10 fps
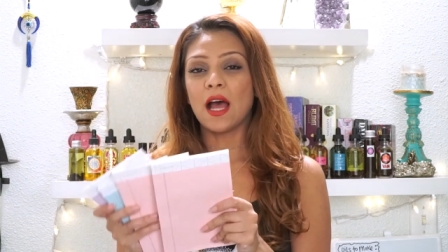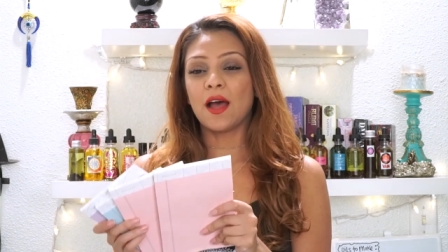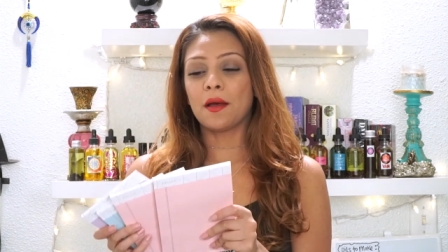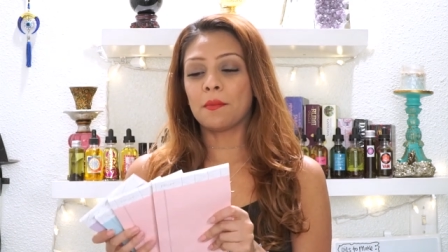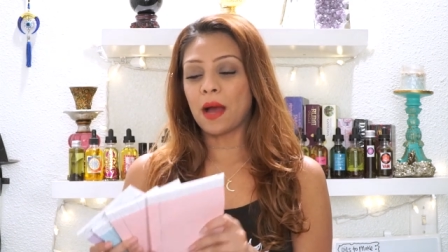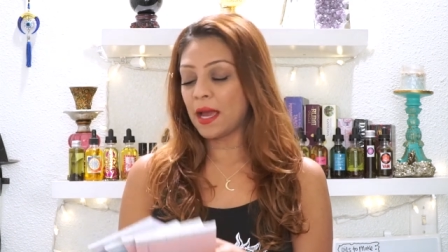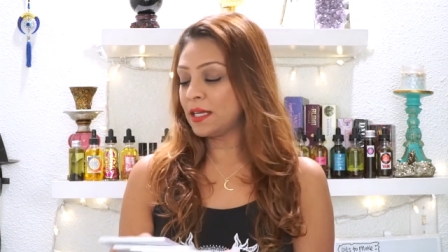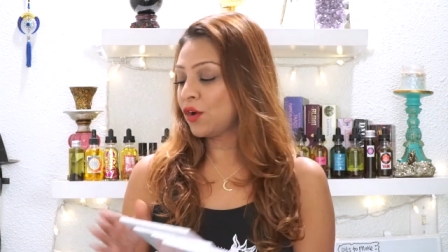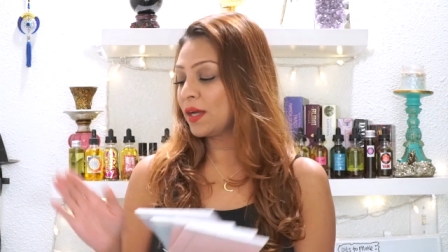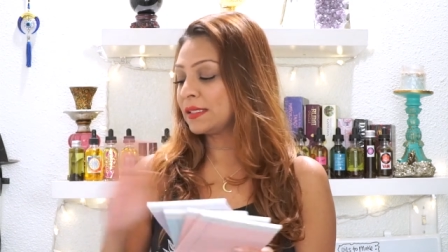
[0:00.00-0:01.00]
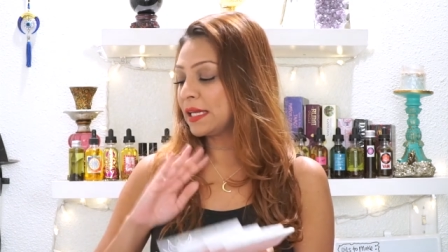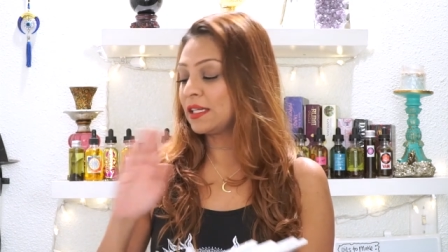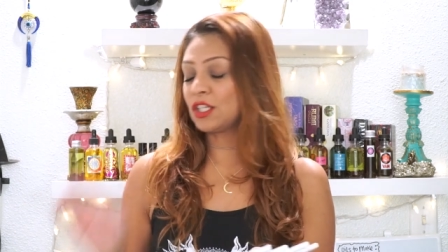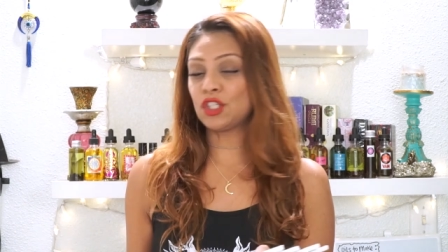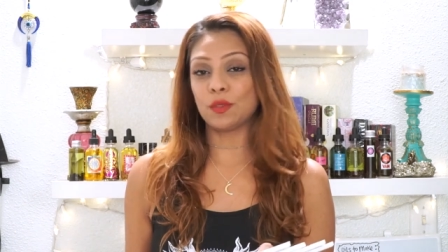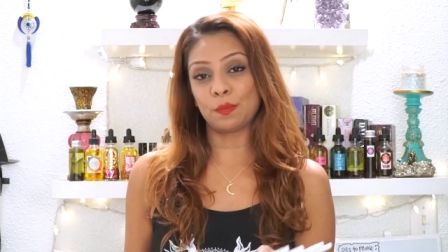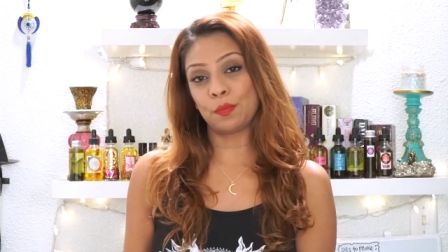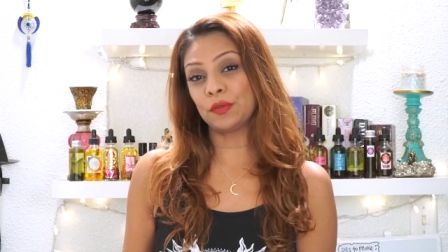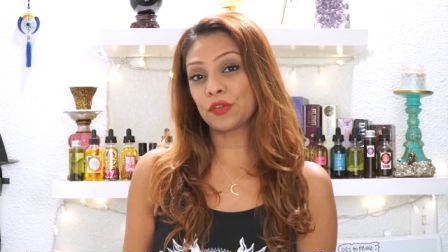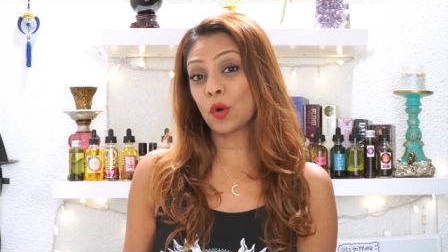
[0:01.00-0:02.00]
I know I said to
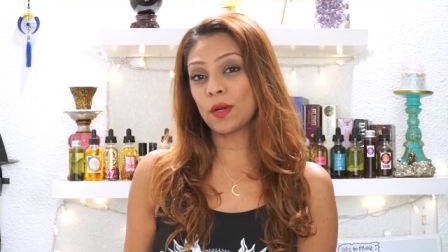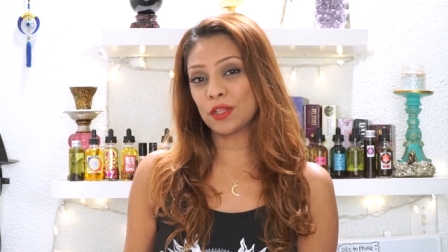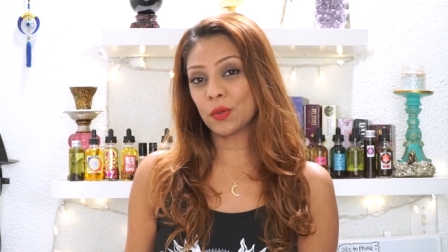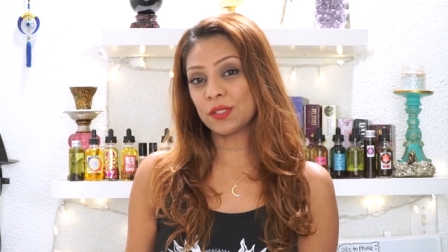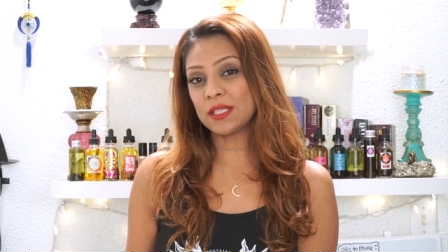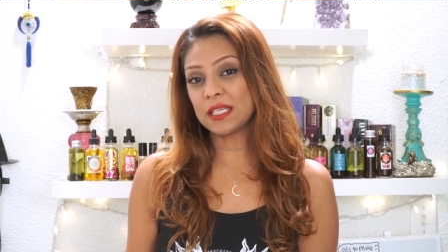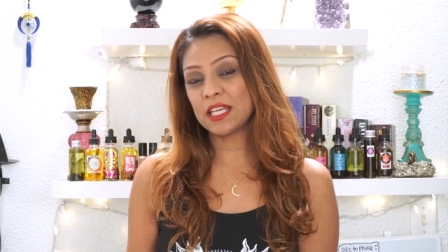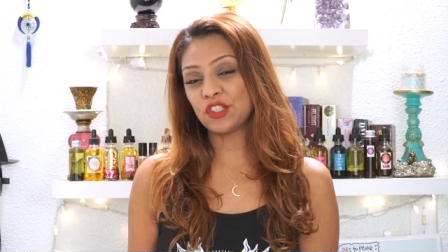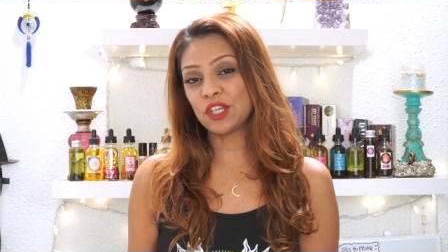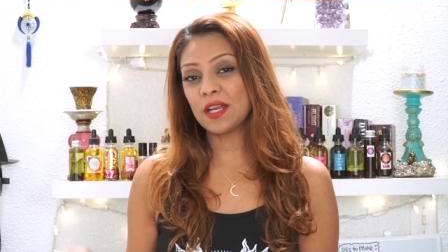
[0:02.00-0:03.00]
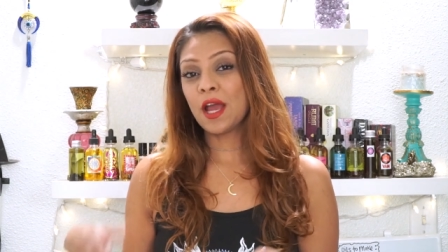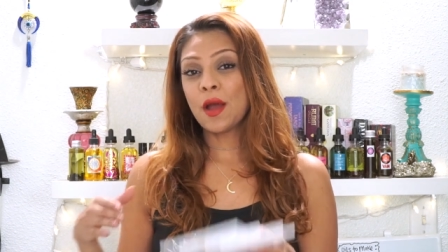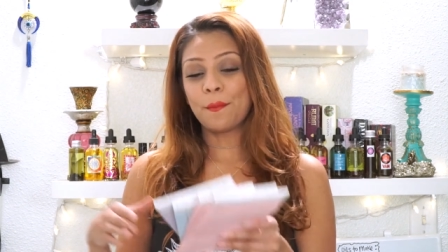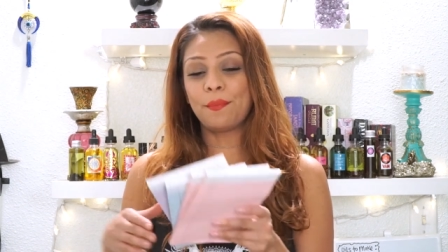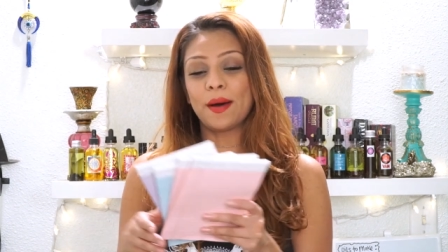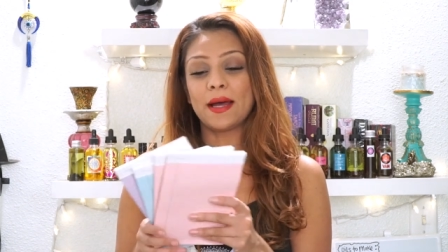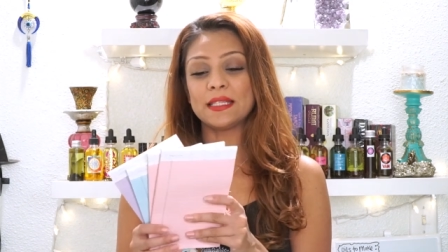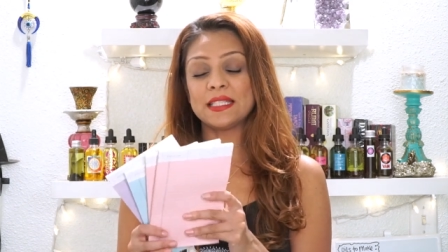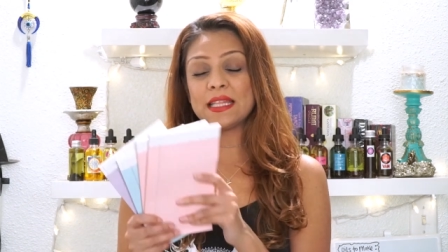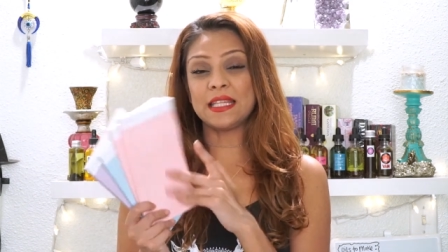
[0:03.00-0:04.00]
throw one of those in the kitchen,
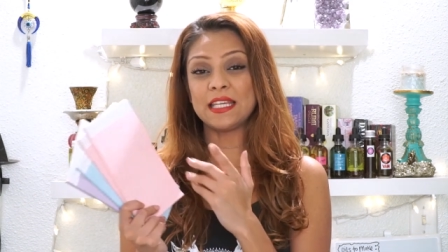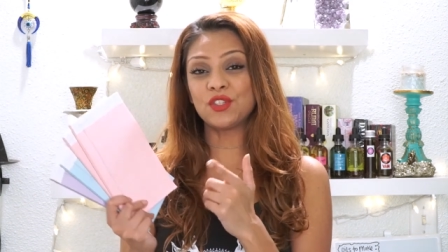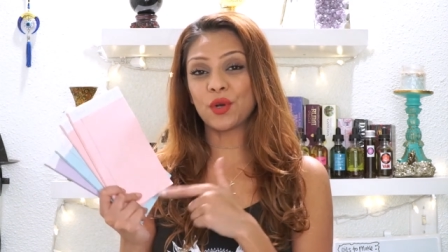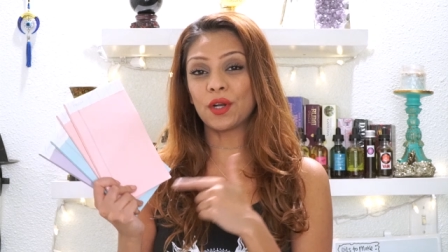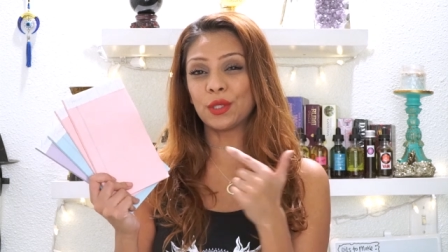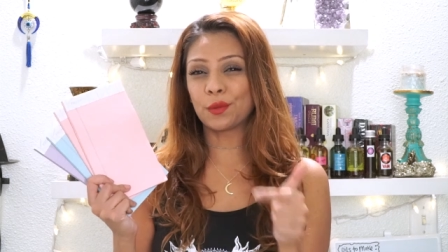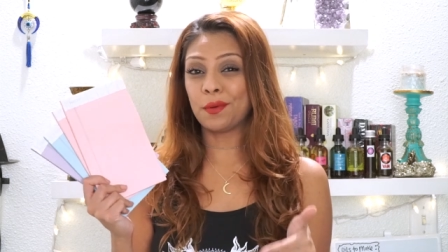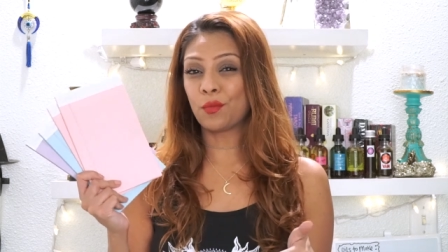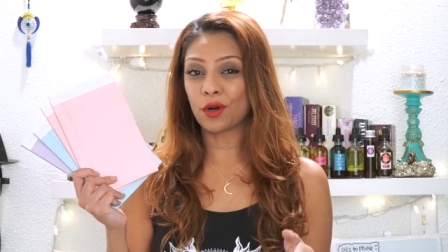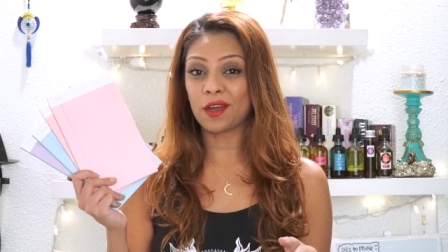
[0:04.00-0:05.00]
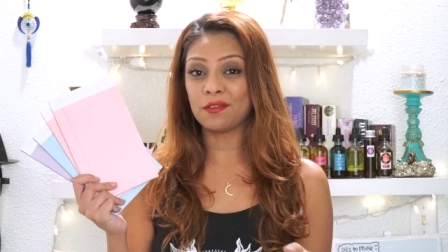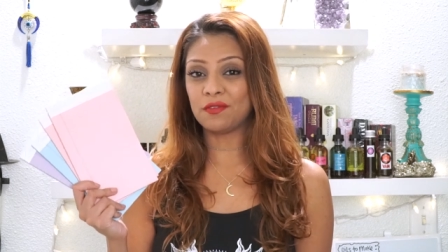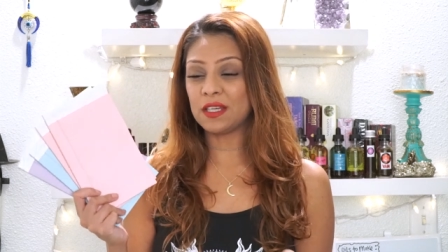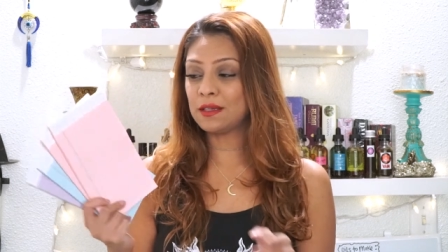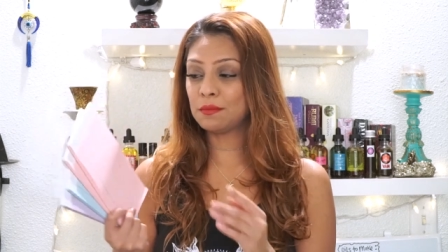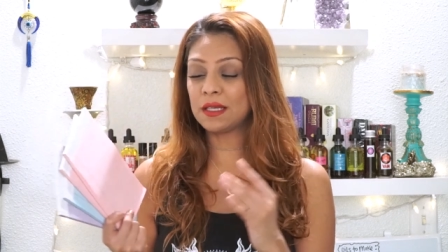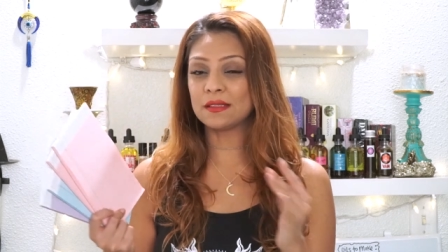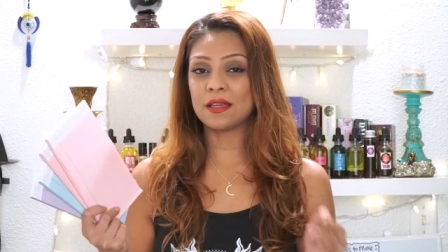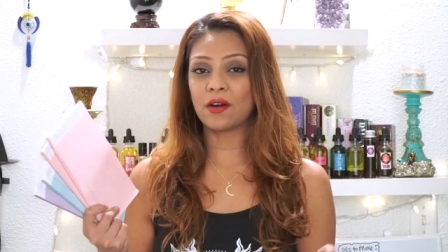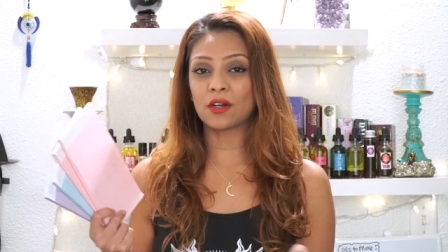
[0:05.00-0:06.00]
but these are a little bit more convenient
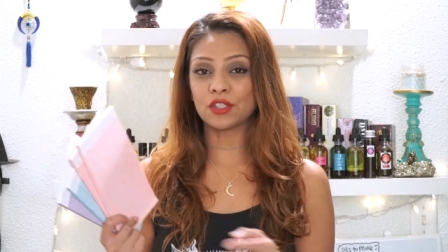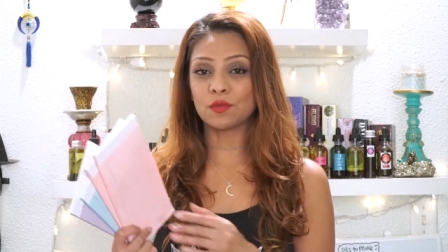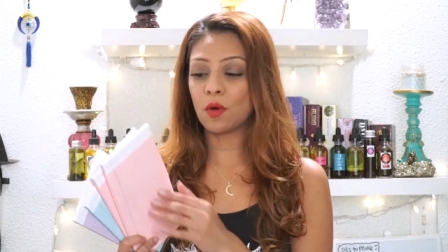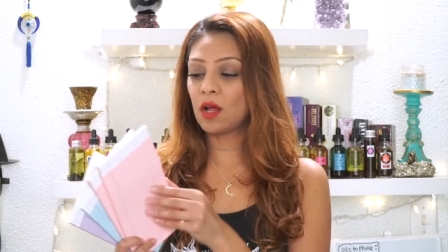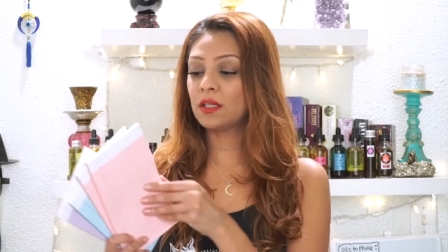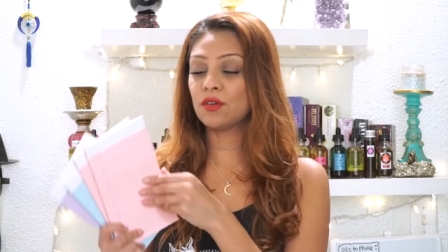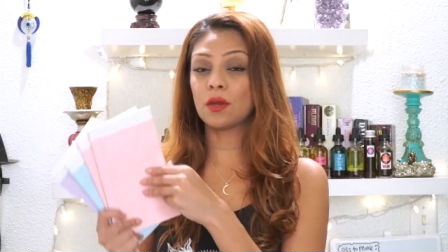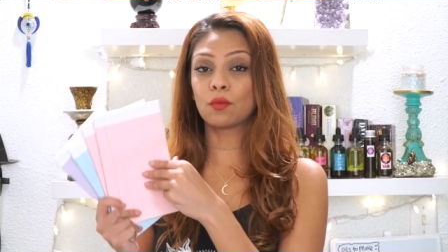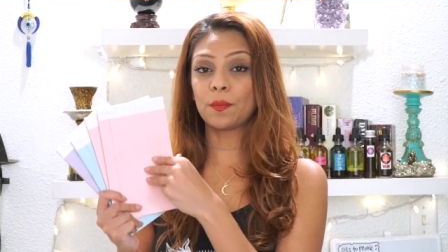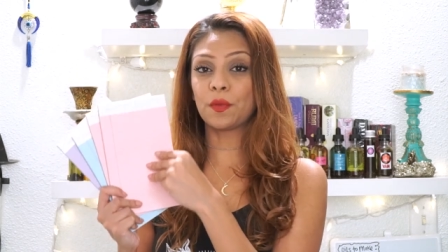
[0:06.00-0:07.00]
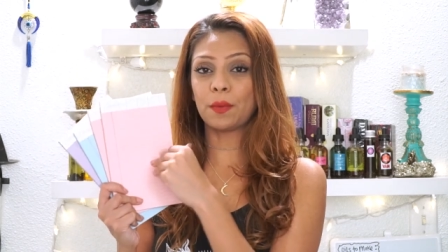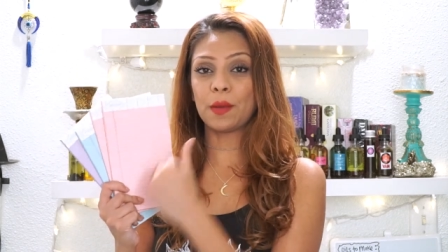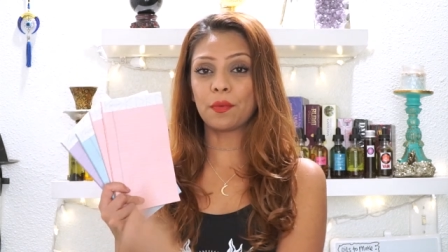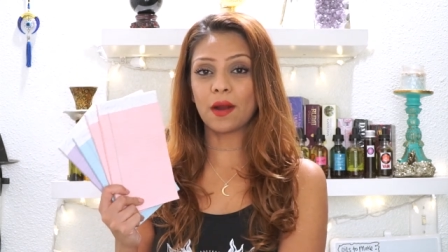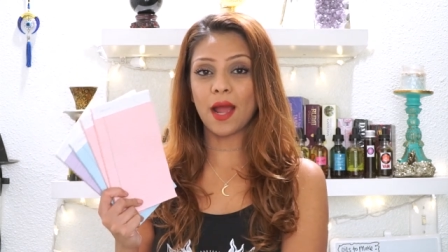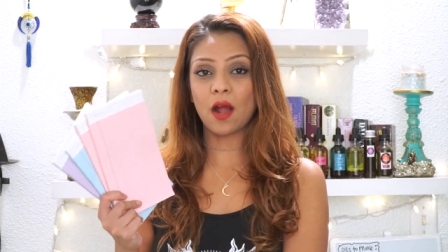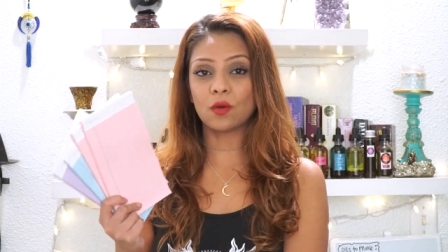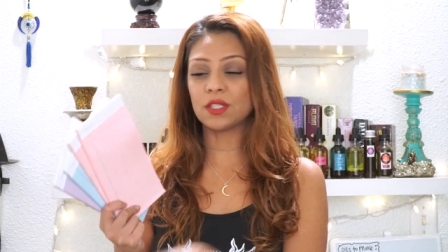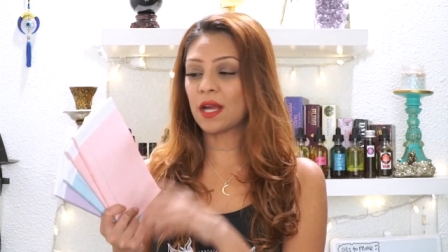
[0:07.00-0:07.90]
because they are small, you can rip the paper out.